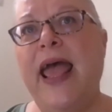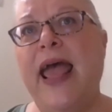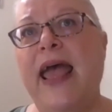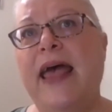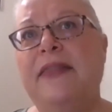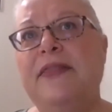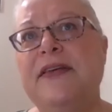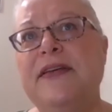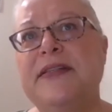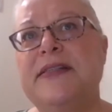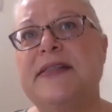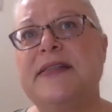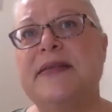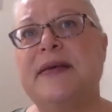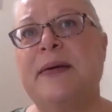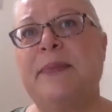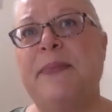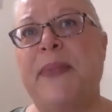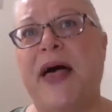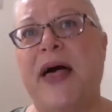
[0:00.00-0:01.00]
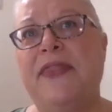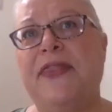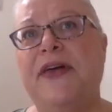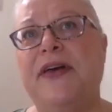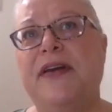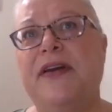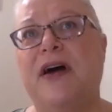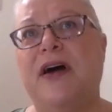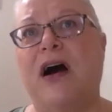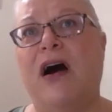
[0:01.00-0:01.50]
And this
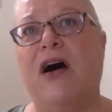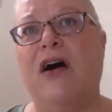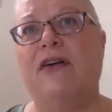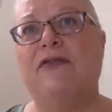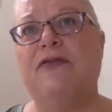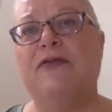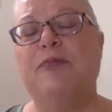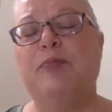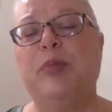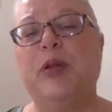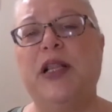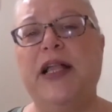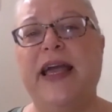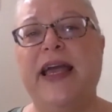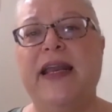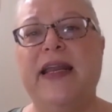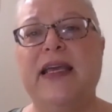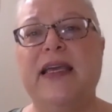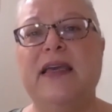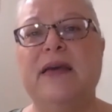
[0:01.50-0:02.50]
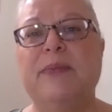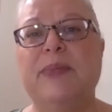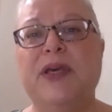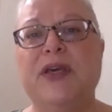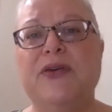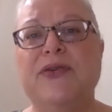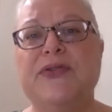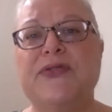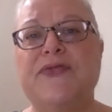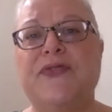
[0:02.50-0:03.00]
method of planning can be
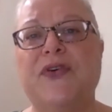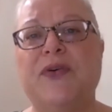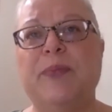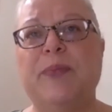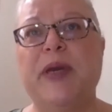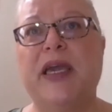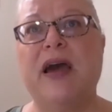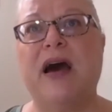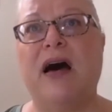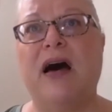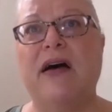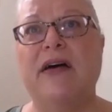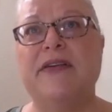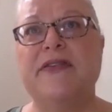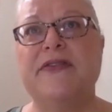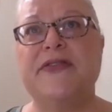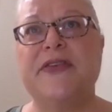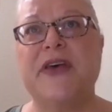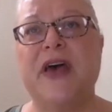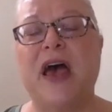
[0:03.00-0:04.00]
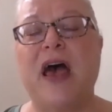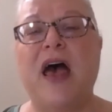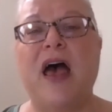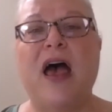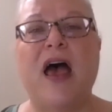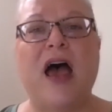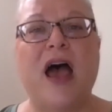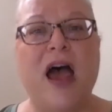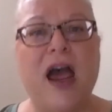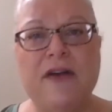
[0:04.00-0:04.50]
useful because
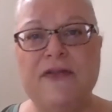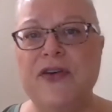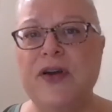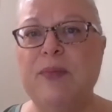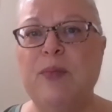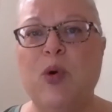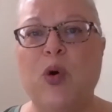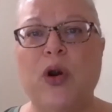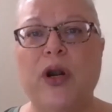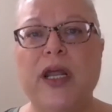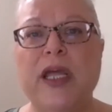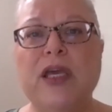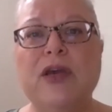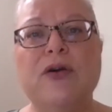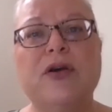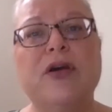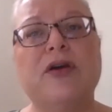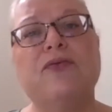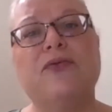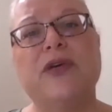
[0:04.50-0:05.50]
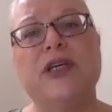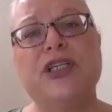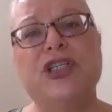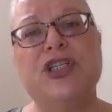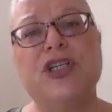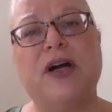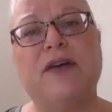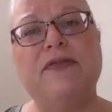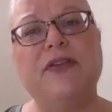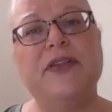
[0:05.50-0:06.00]
every morning you can
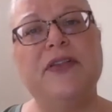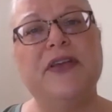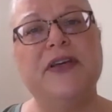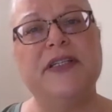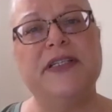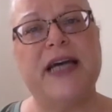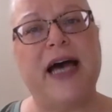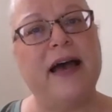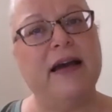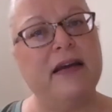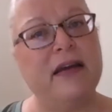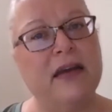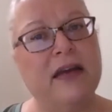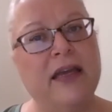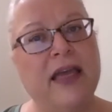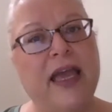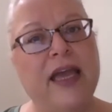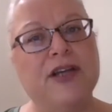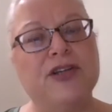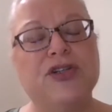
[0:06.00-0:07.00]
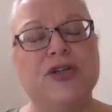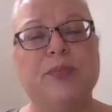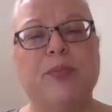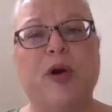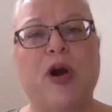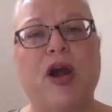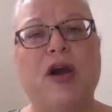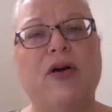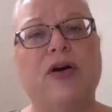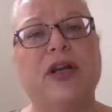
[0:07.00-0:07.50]
reshuffle the deck as your
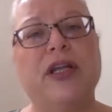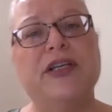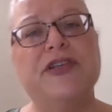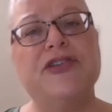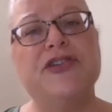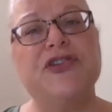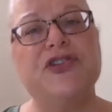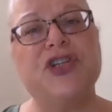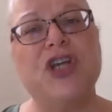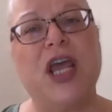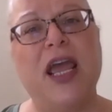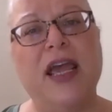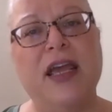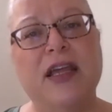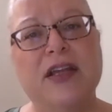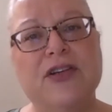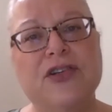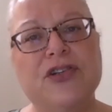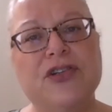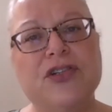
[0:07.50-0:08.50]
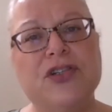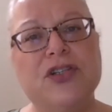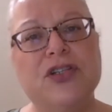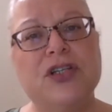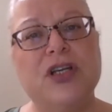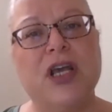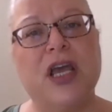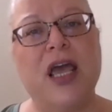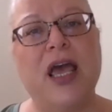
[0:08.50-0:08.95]
priorities change.